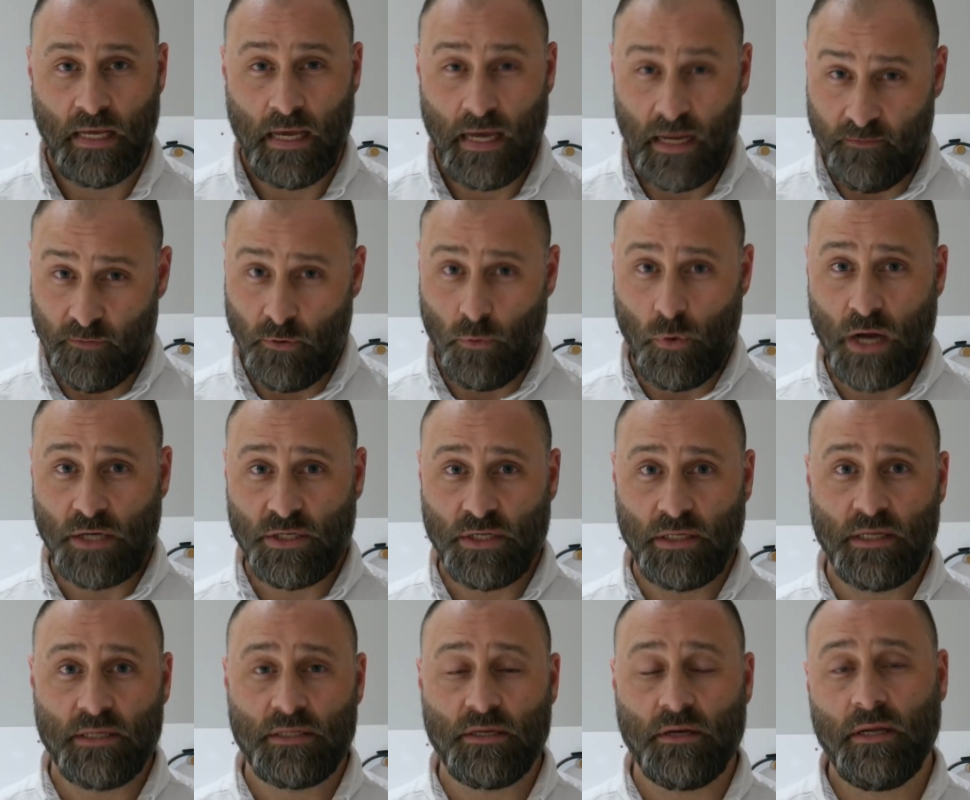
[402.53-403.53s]
And if you're
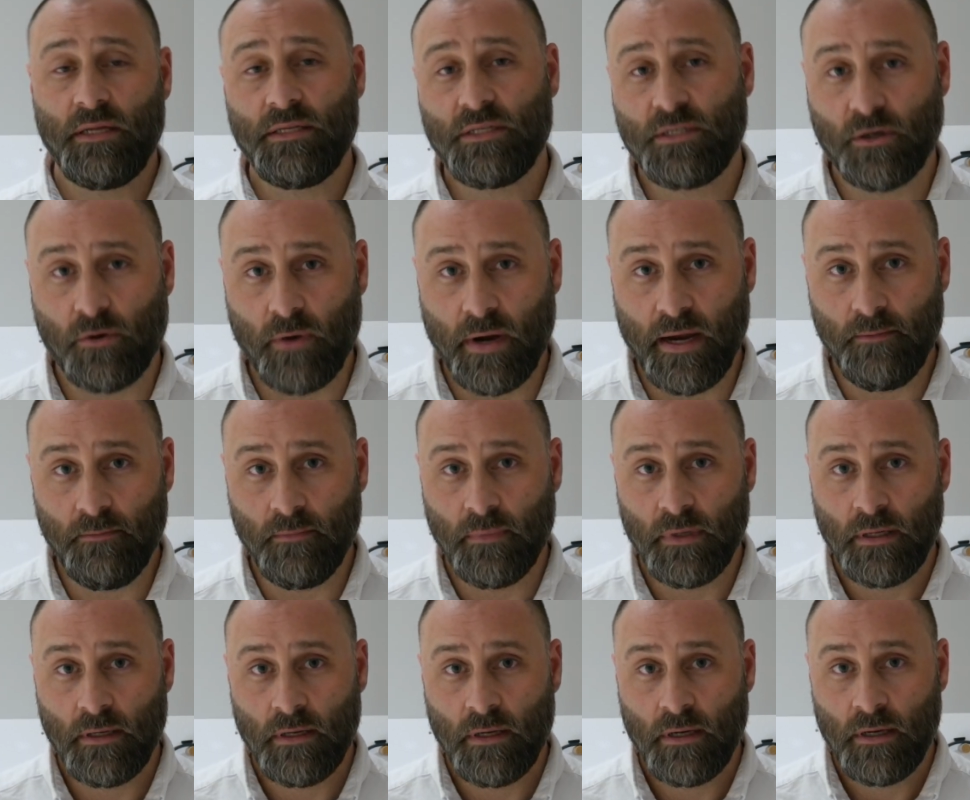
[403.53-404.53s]
watching this on Instagram,
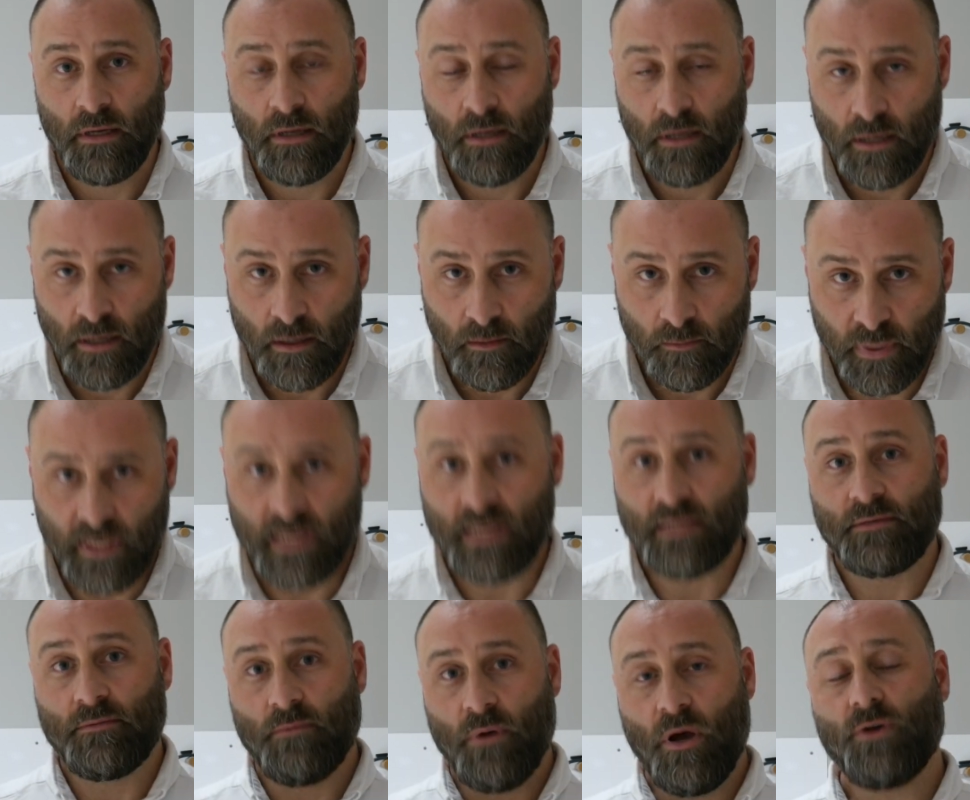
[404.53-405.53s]

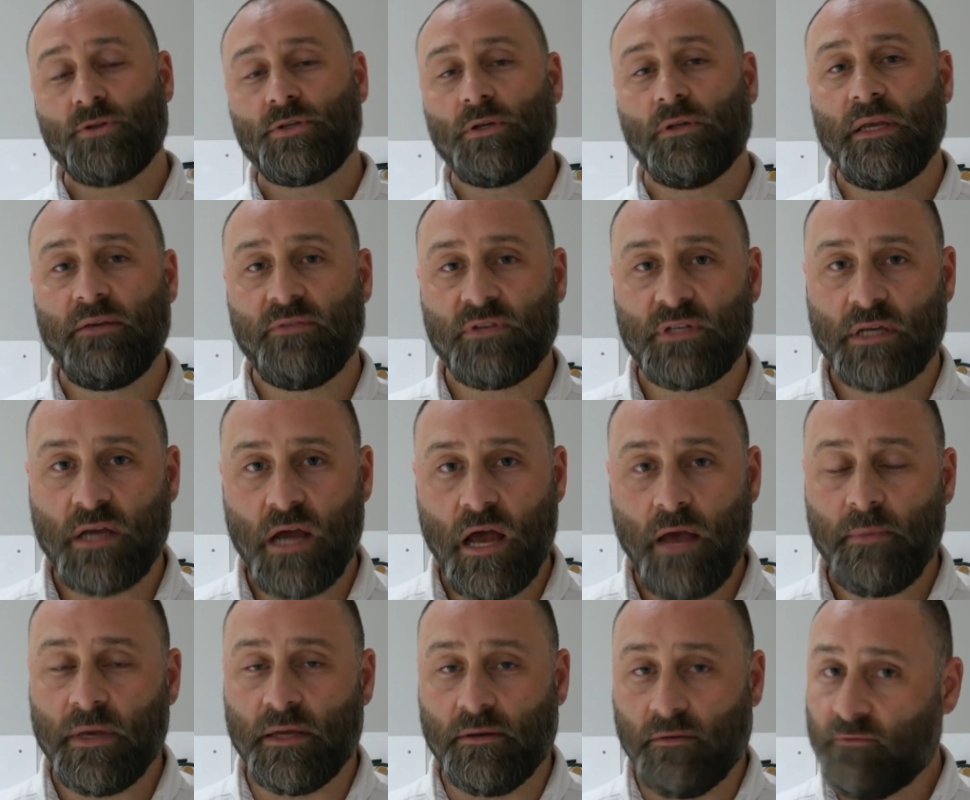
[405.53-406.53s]
please also leave us a
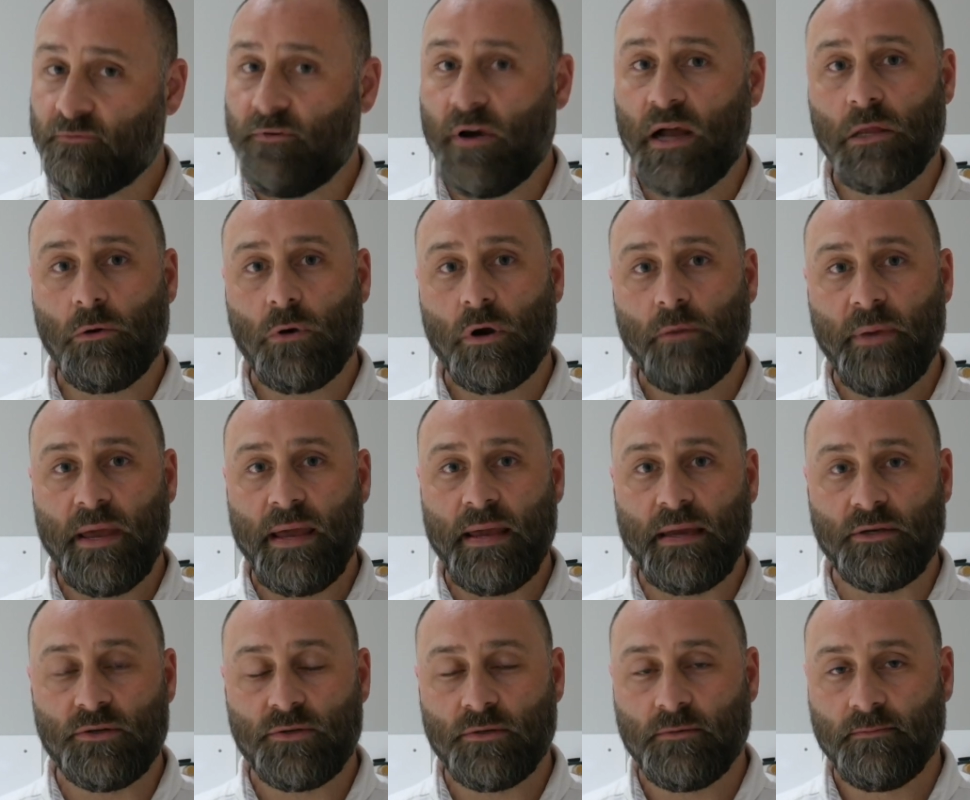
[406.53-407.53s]
comment and follow our
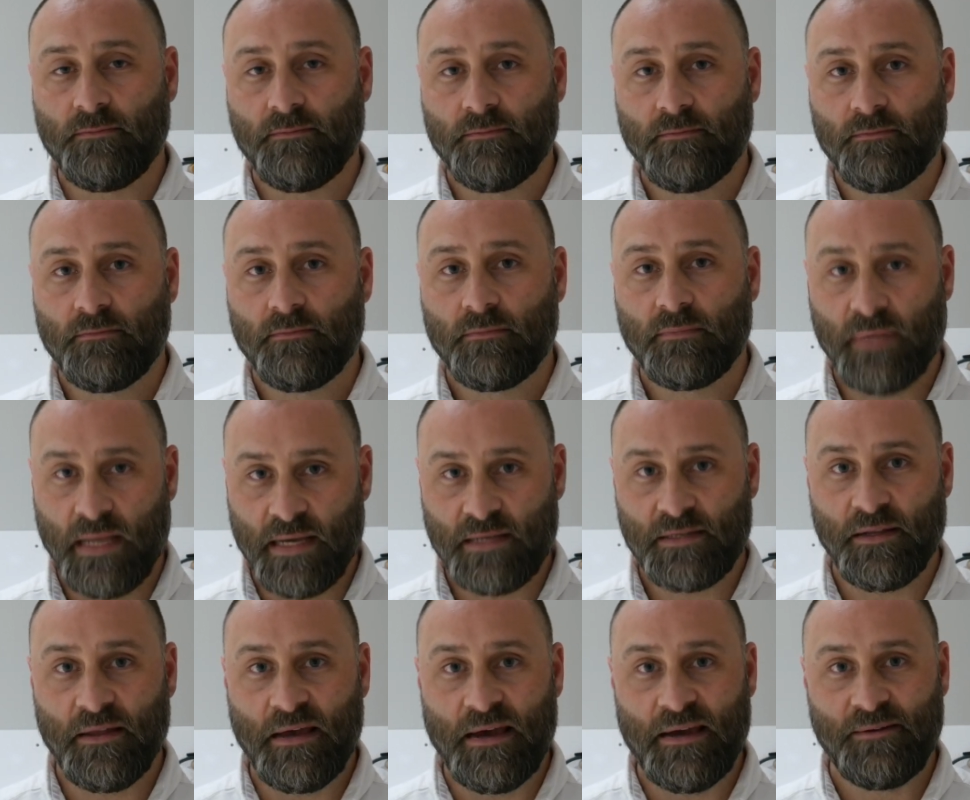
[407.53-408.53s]
page. Thanks
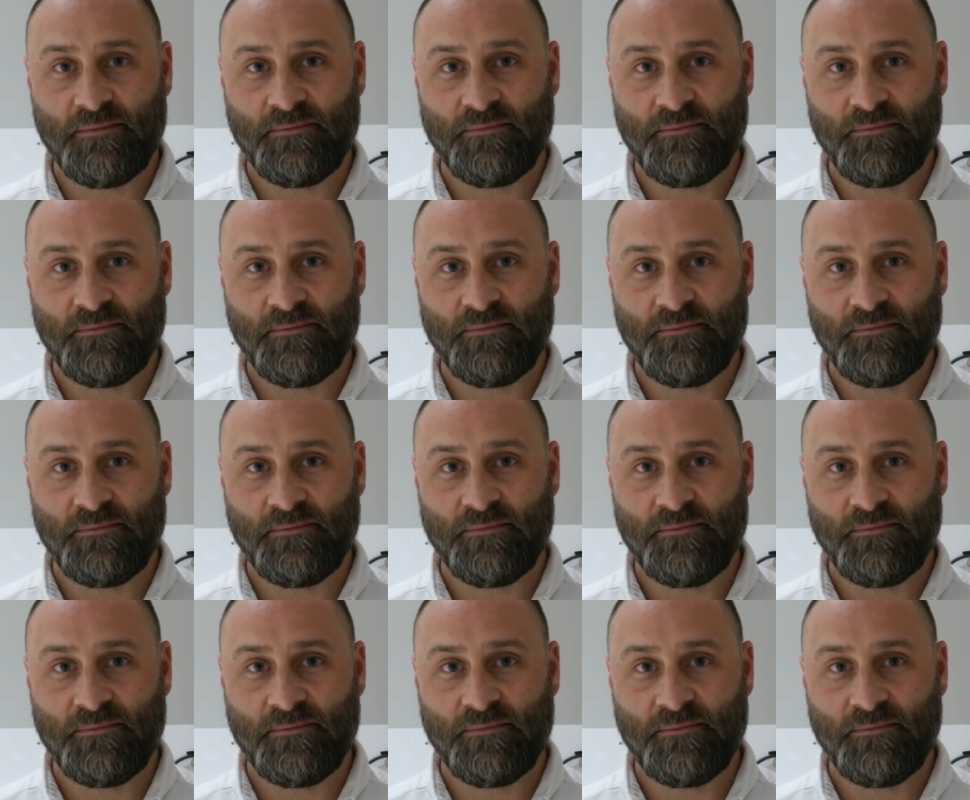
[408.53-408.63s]
a lot.